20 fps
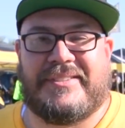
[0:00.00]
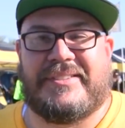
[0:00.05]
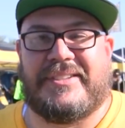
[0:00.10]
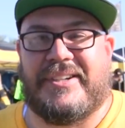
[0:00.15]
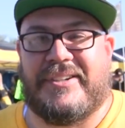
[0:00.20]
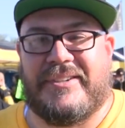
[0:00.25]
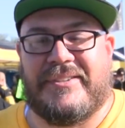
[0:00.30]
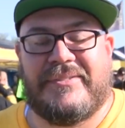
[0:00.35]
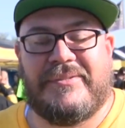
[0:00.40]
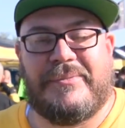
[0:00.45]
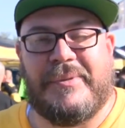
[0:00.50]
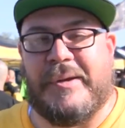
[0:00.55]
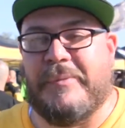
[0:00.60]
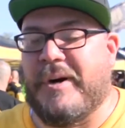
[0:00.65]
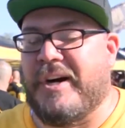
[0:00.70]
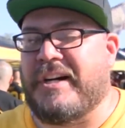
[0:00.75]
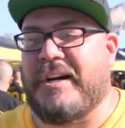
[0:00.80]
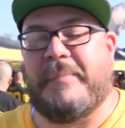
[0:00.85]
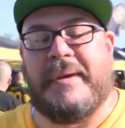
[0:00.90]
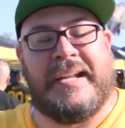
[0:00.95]
So we
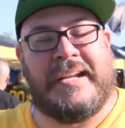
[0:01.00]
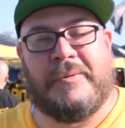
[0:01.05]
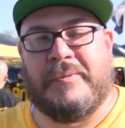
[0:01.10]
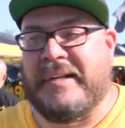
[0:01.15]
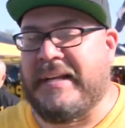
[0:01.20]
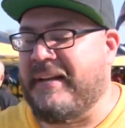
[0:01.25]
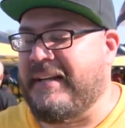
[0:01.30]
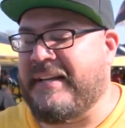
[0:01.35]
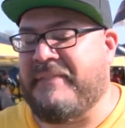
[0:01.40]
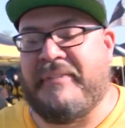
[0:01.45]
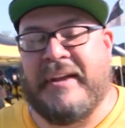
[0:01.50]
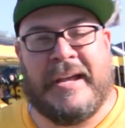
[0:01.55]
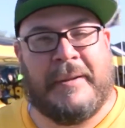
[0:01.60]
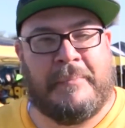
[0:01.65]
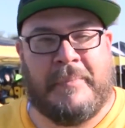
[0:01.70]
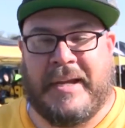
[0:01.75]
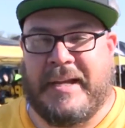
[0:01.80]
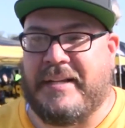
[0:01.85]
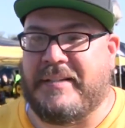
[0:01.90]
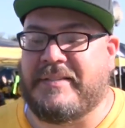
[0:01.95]
welcome anyone, any
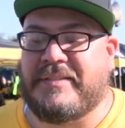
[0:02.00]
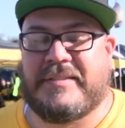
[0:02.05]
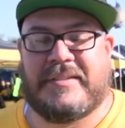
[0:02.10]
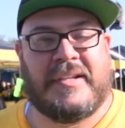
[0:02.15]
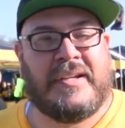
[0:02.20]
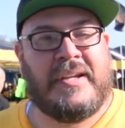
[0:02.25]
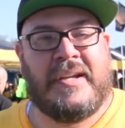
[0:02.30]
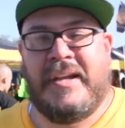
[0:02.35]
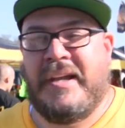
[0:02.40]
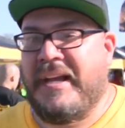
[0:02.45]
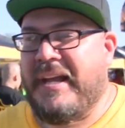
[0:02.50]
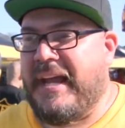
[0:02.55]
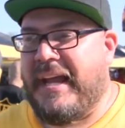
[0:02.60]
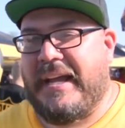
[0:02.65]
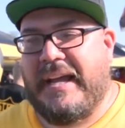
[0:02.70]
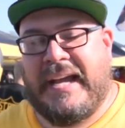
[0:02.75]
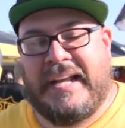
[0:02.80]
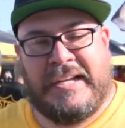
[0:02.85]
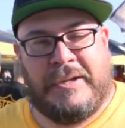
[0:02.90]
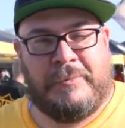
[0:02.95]
fan base,
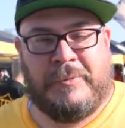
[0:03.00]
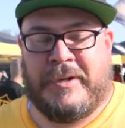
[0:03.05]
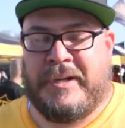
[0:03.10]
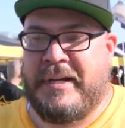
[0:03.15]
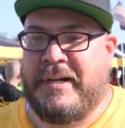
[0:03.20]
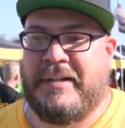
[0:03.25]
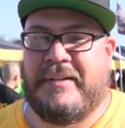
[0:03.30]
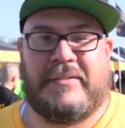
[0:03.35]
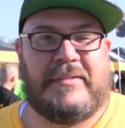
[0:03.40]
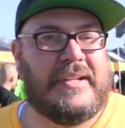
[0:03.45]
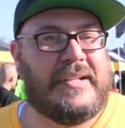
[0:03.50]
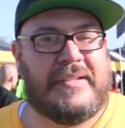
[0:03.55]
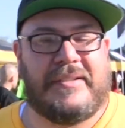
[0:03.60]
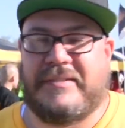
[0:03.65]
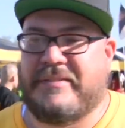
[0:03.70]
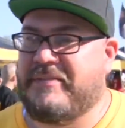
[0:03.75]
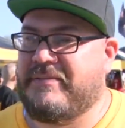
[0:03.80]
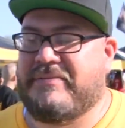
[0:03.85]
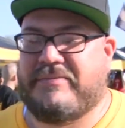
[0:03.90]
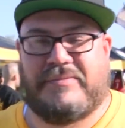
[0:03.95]
anyone that
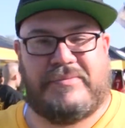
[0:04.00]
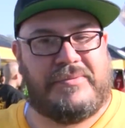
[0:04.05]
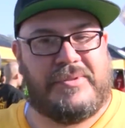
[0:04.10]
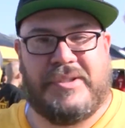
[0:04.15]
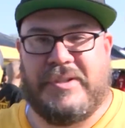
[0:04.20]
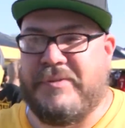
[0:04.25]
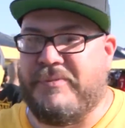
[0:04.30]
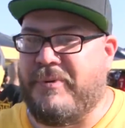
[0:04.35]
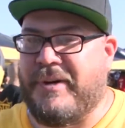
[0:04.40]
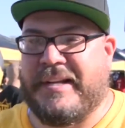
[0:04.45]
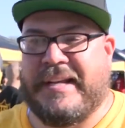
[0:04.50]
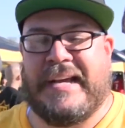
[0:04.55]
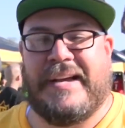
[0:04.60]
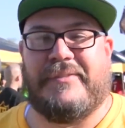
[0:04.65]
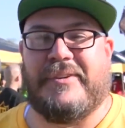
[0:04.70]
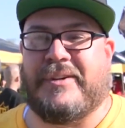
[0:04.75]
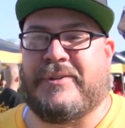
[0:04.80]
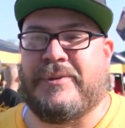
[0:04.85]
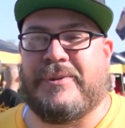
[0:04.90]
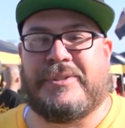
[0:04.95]
just, you want to
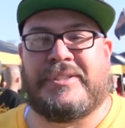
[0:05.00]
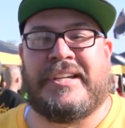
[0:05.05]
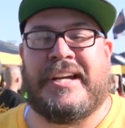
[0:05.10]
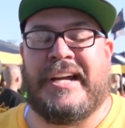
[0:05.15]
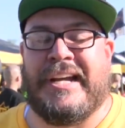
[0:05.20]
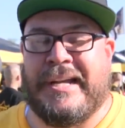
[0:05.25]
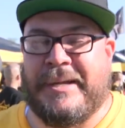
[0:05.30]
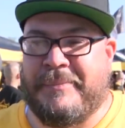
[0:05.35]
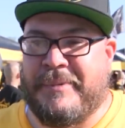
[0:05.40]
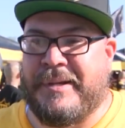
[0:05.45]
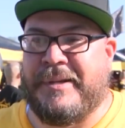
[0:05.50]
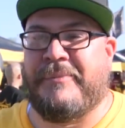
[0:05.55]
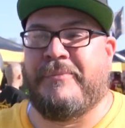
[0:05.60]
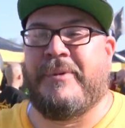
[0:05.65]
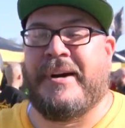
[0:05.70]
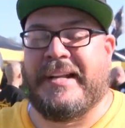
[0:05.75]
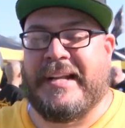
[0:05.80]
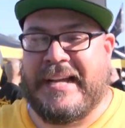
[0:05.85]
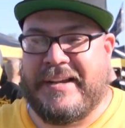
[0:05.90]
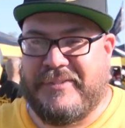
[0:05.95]
have a cool time and
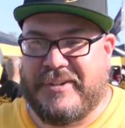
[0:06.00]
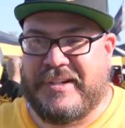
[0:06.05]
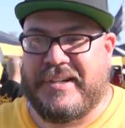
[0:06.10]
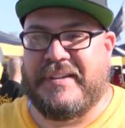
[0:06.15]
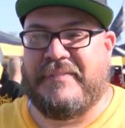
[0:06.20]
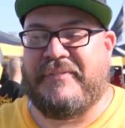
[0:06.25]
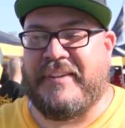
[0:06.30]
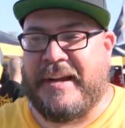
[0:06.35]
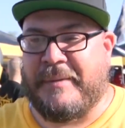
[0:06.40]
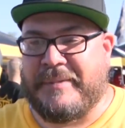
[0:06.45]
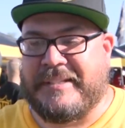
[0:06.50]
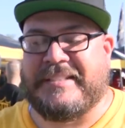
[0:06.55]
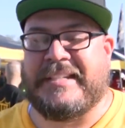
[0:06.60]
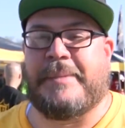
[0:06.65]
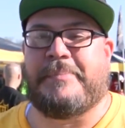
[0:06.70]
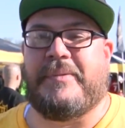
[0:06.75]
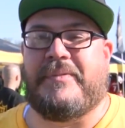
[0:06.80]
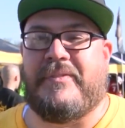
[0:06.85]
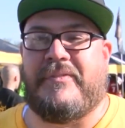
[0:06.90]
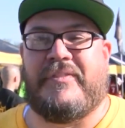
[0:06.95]
want to have a good family
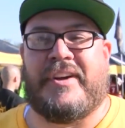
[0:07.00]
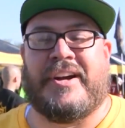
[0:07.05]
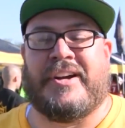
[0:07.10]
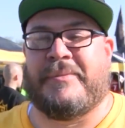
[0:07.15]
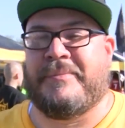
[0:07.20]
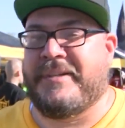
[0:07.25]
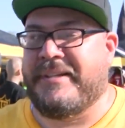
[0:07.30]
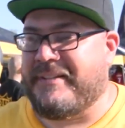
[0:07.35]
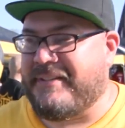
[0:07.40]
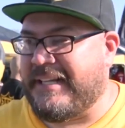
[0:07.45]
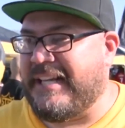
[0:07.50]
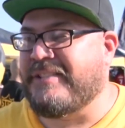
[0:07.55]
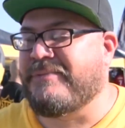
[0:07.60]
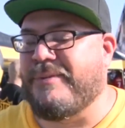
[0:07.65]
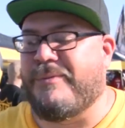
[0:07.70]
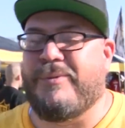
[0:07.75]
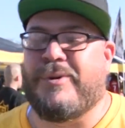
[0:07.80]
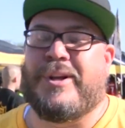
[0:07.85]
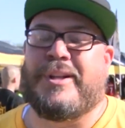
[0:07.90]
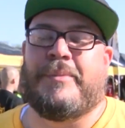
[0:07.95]
type of environment, that's
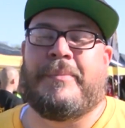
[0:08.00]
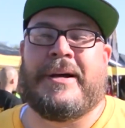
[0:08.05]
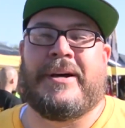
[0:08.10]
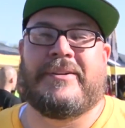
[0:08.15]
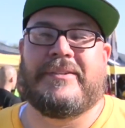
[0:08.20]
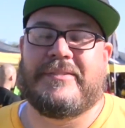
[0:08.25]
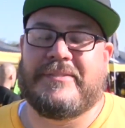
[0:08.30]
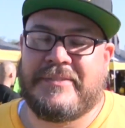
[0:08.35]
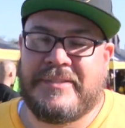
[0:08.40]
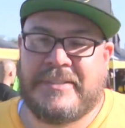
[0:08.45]
what we're all about.